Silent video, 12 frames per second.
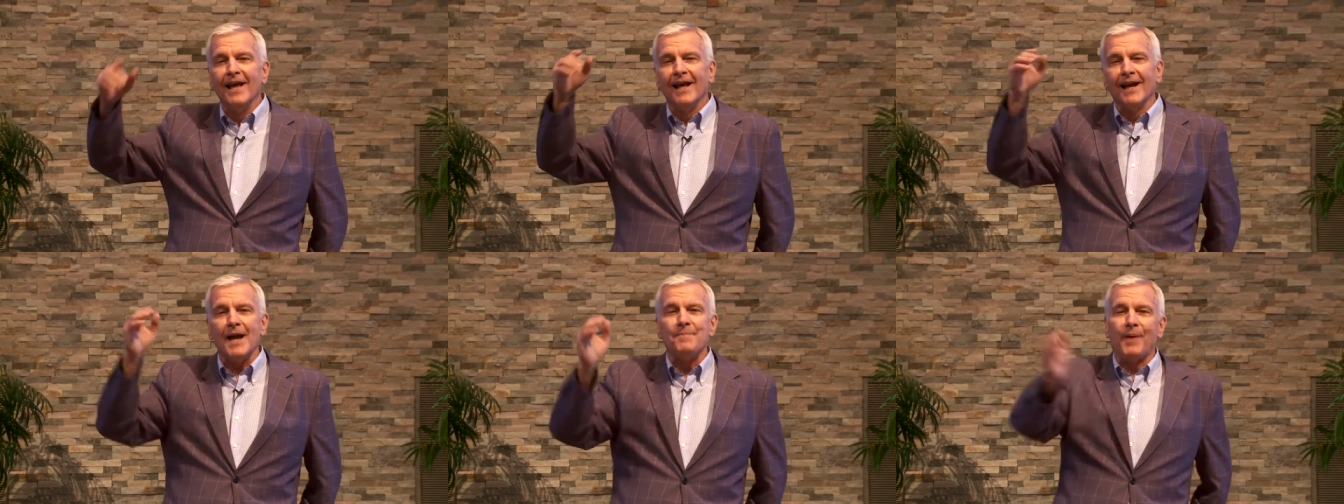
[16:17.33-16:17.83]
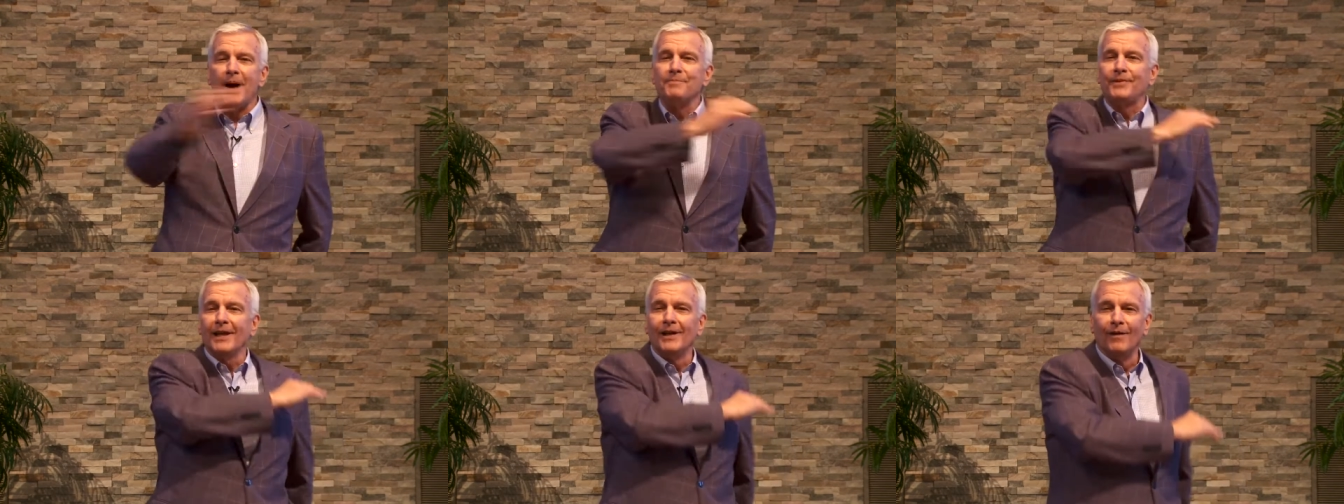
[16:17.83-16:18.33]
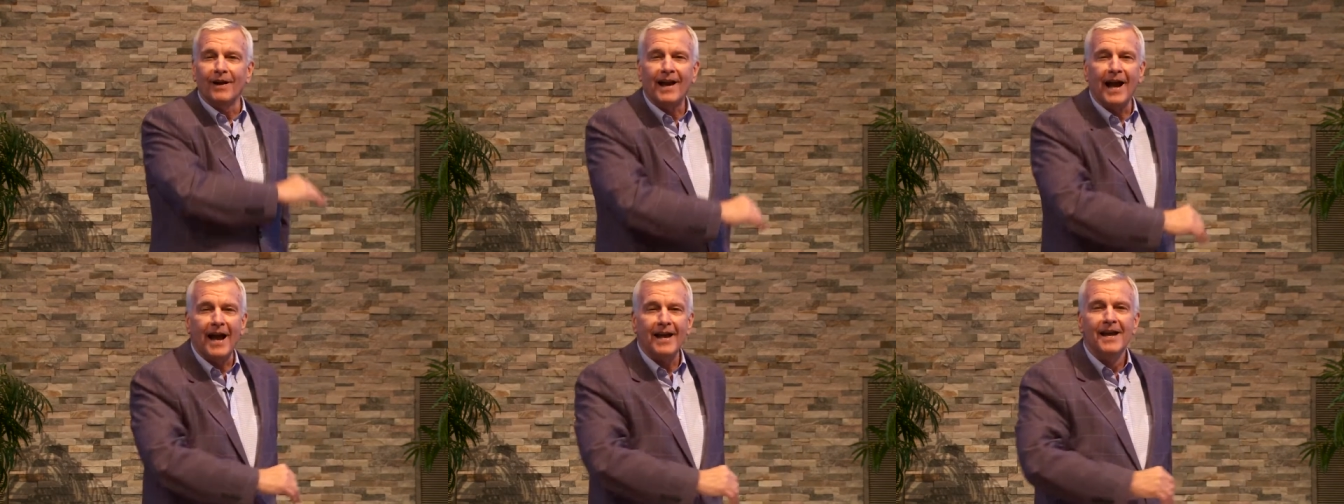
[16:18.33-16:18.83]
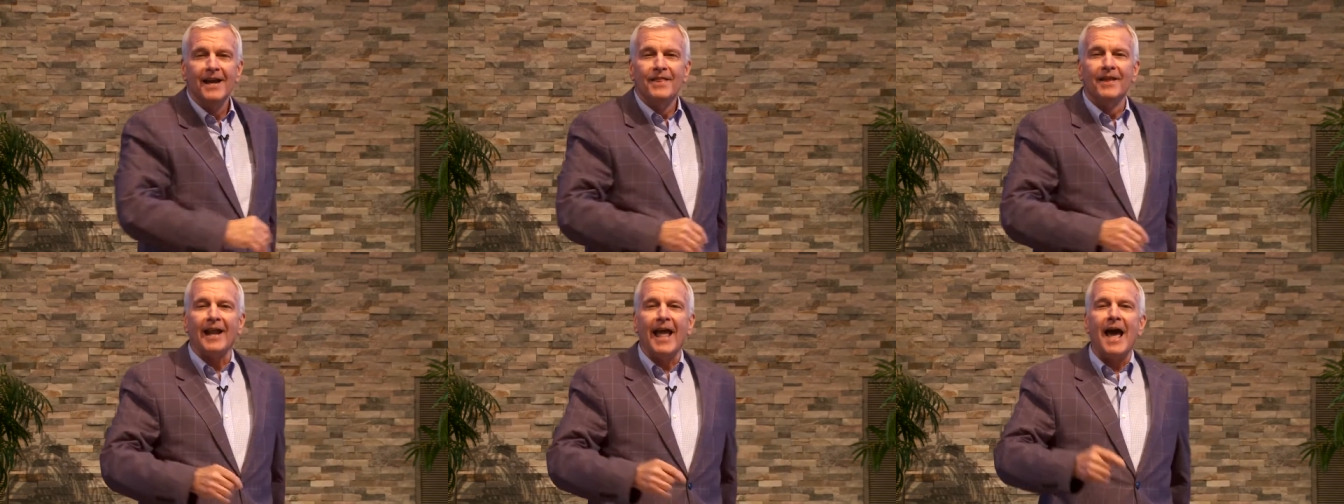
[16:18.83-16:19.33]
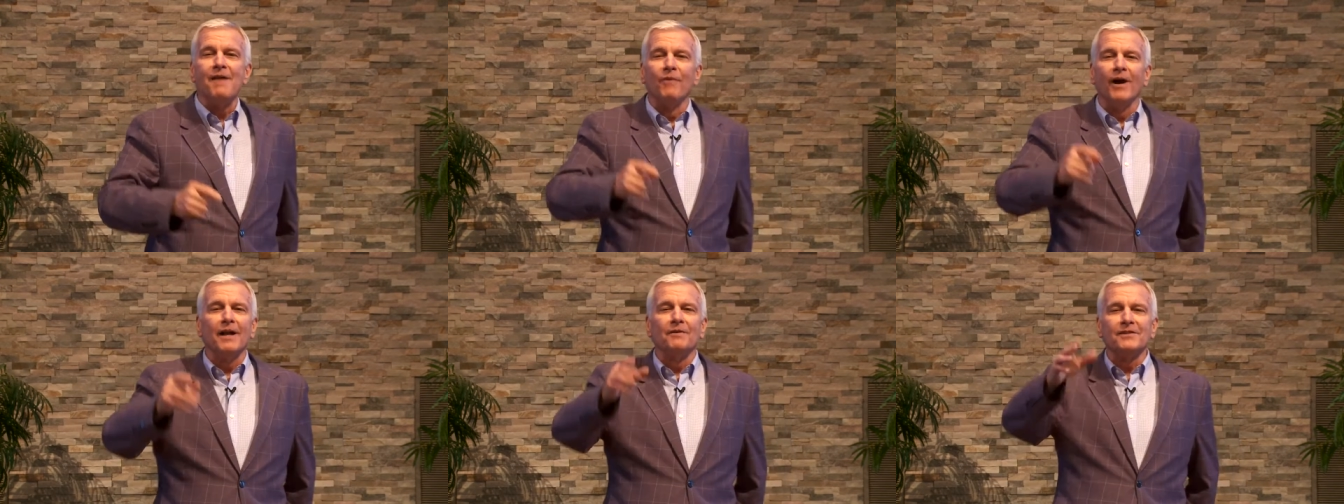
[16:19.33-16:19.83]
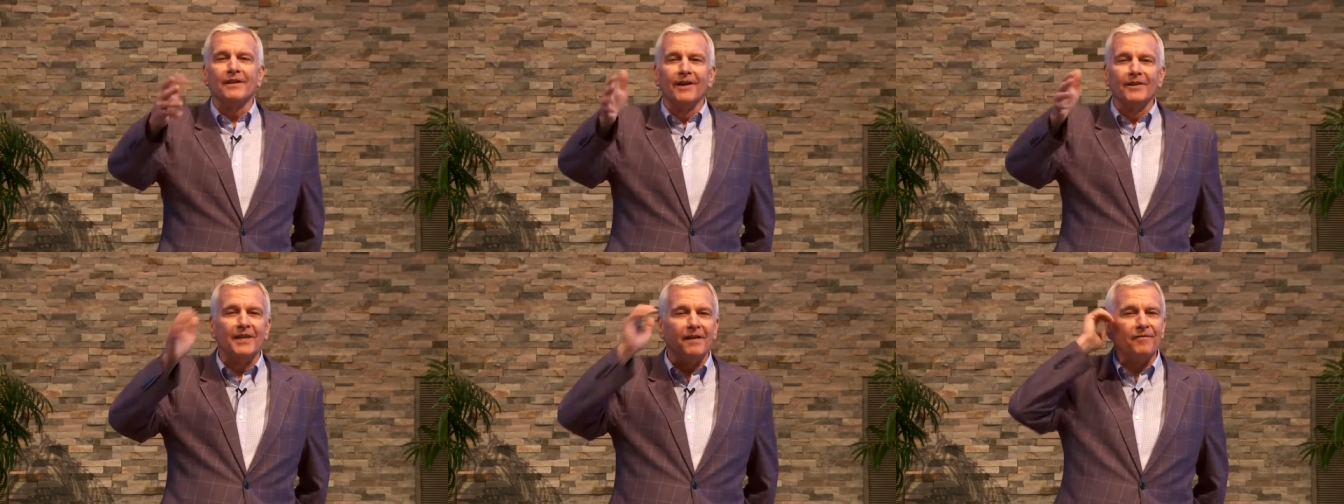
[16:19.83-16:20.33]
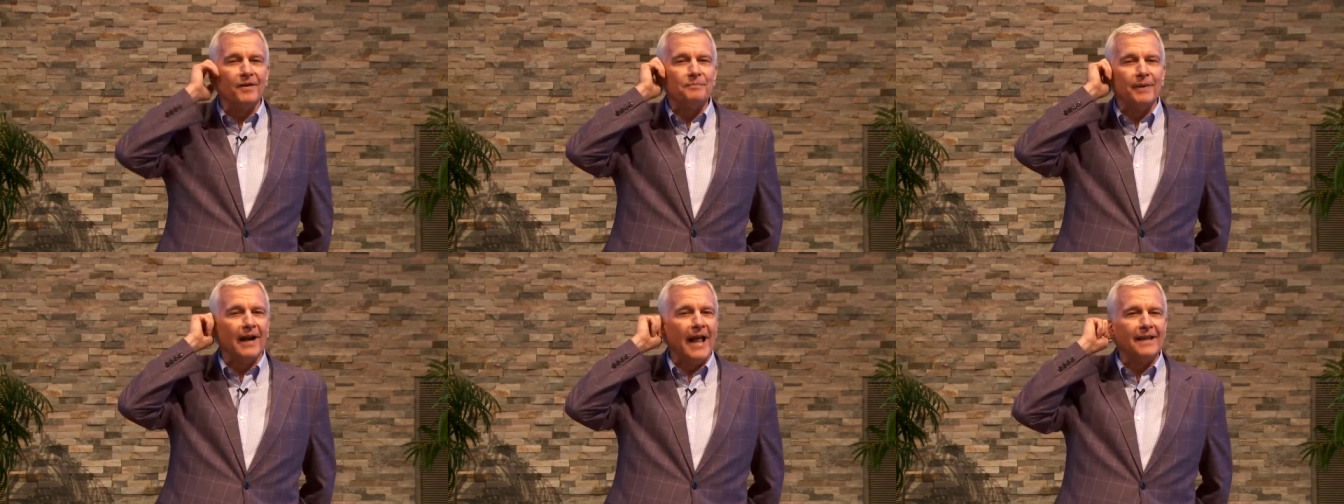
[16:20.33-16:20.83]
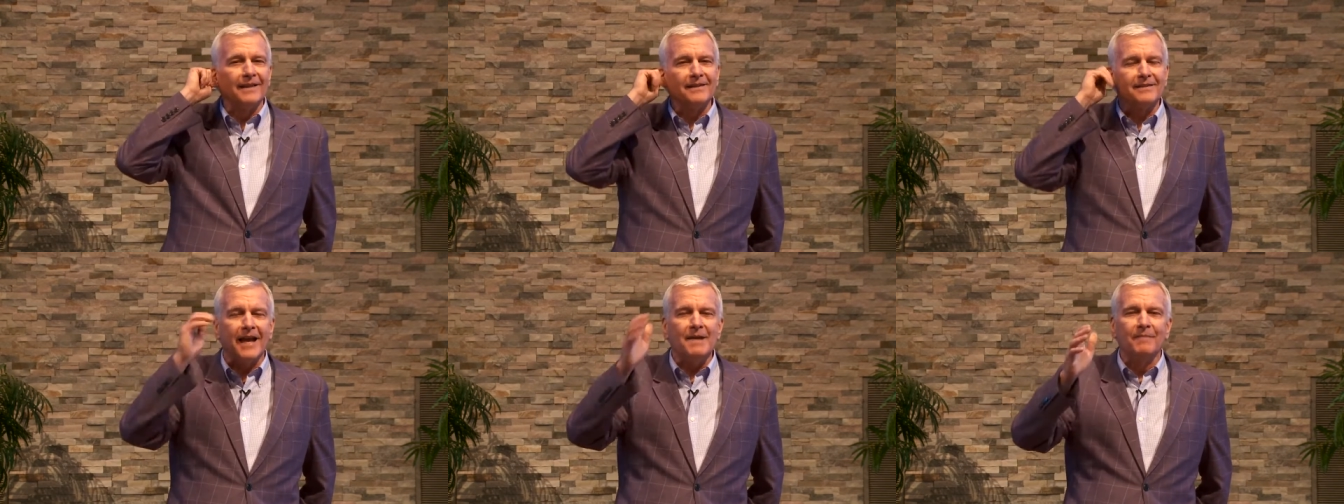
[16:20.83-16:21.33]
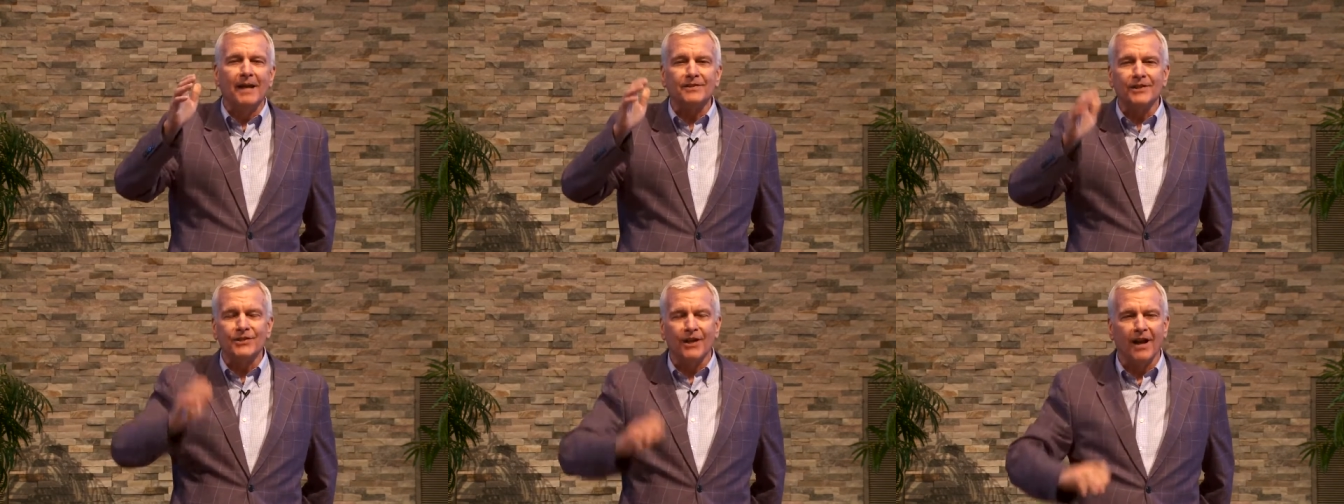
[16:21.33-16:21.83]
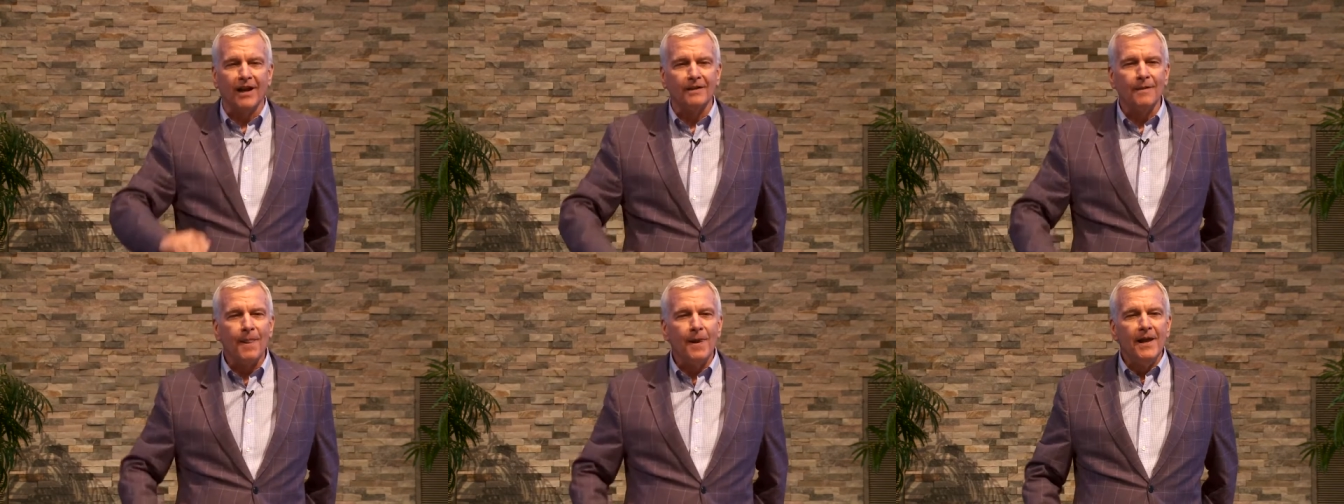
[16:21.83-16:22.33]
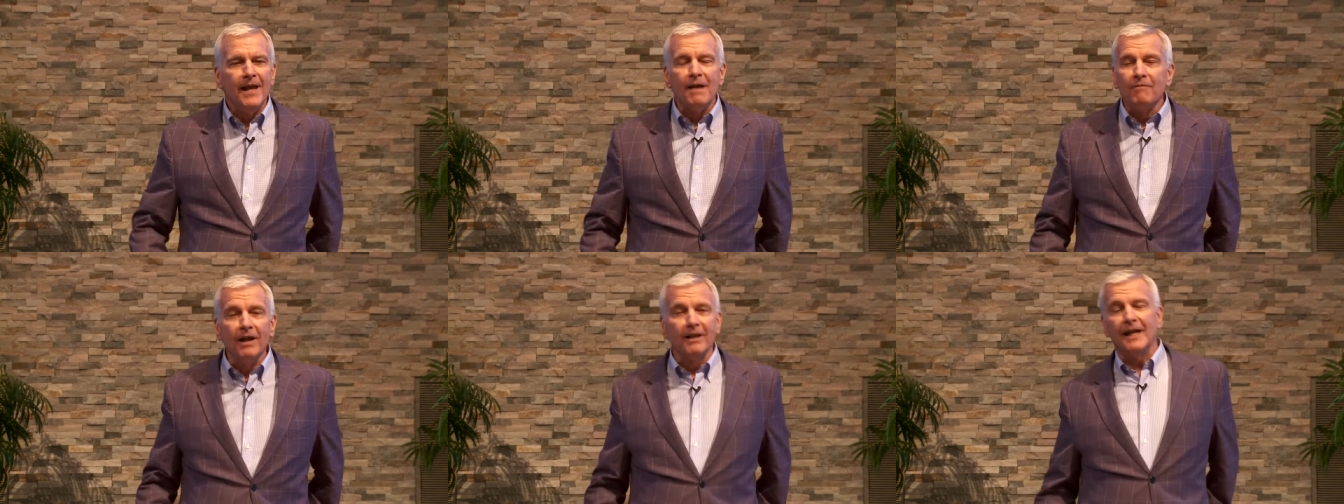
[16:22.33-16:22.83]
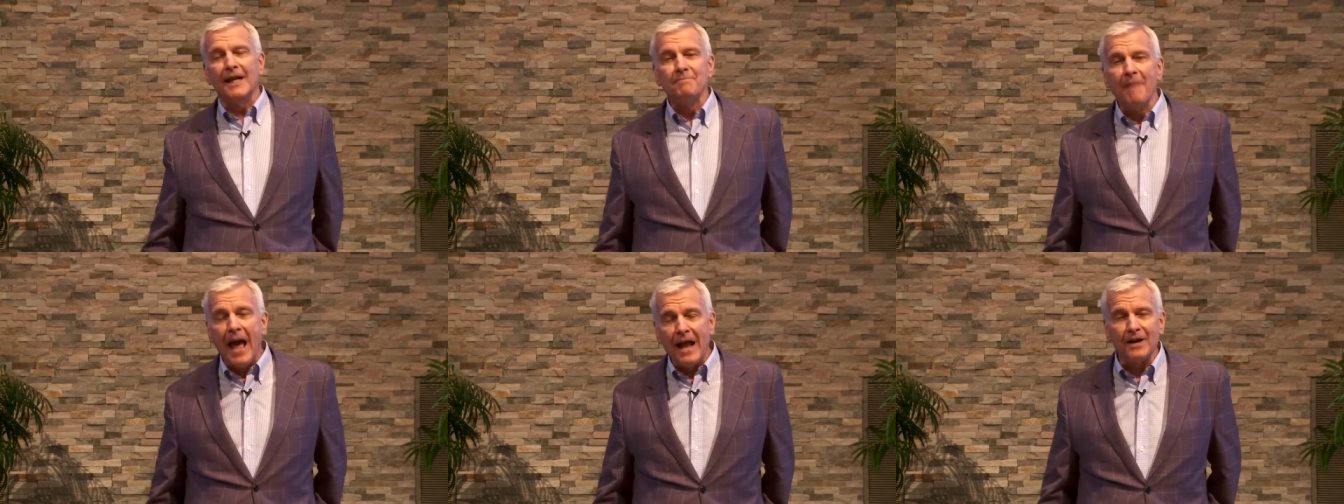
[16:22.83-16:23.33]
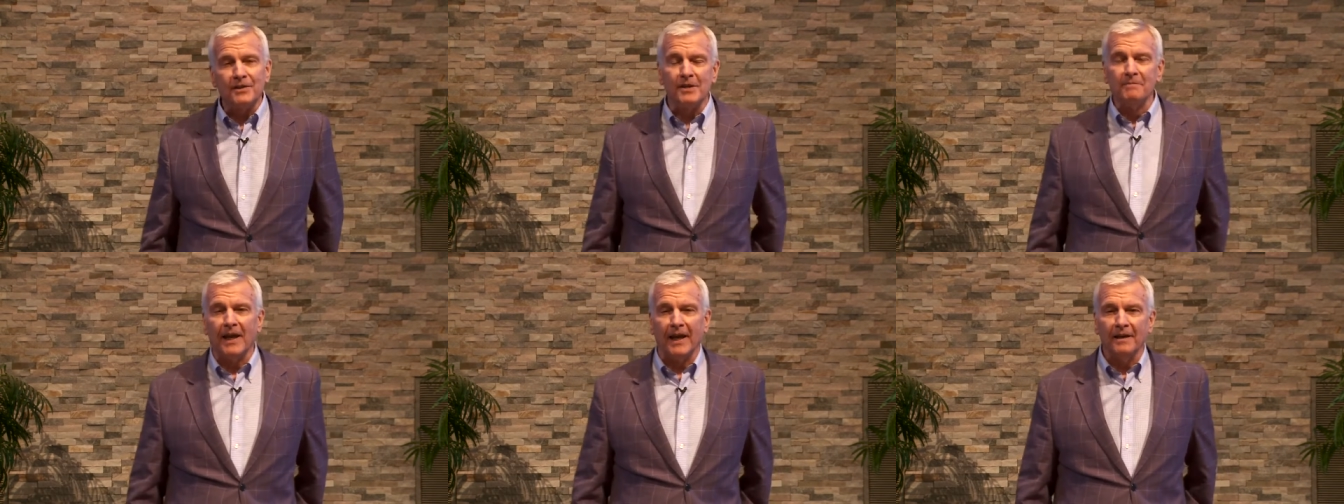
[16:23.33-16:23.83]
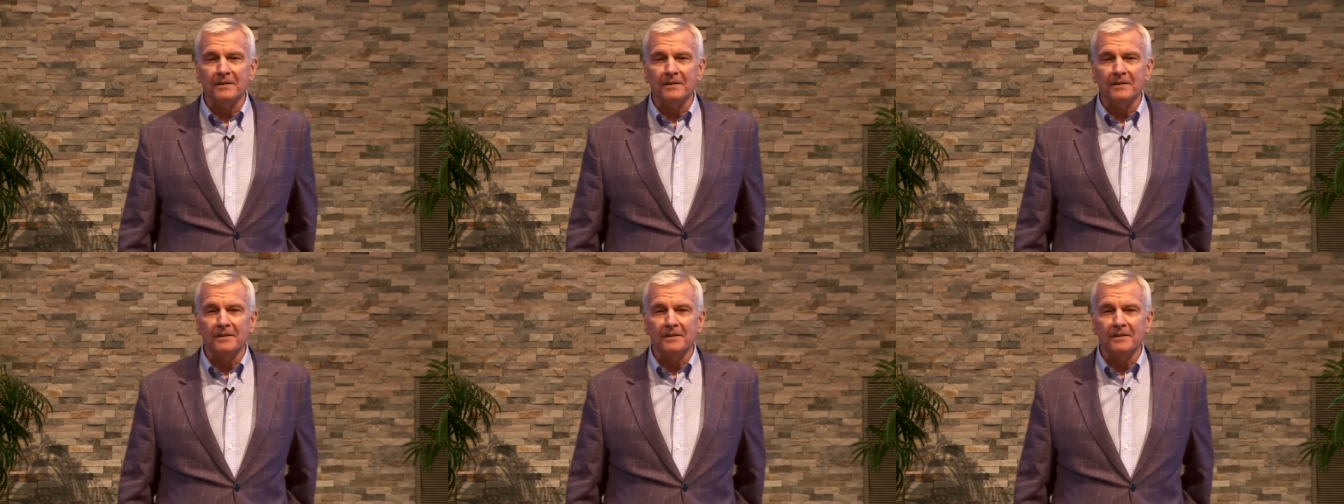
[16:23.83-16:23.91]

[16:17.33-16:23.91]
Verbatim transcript: and I bumped into a guy that had one that was a little different, but it had the same message on it. It really didn't matter to me.